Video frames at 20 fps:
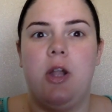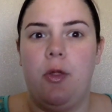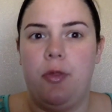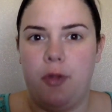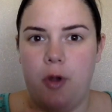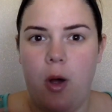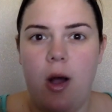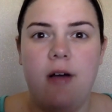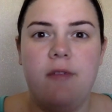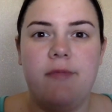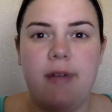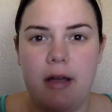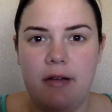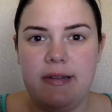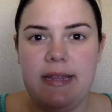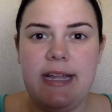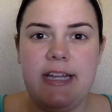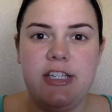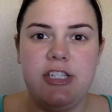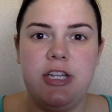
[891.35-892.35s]
throw on
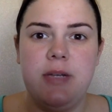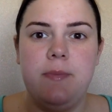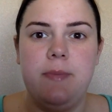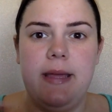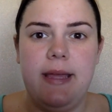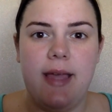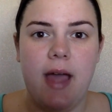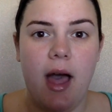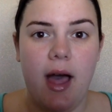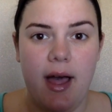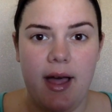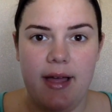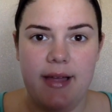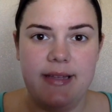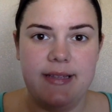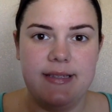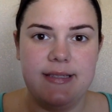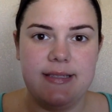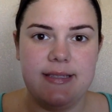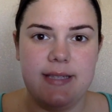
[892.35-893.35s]
foundation
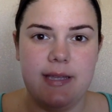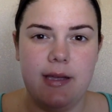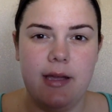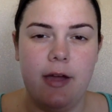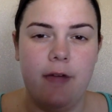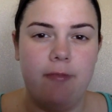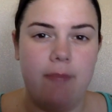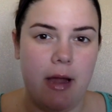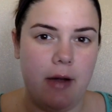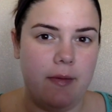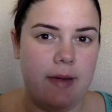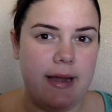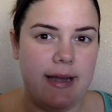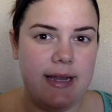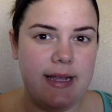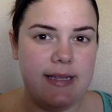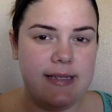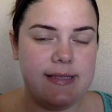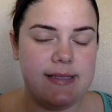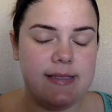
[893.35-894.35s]
because of my
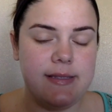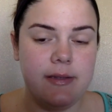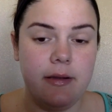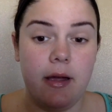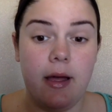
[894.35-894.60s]
redness.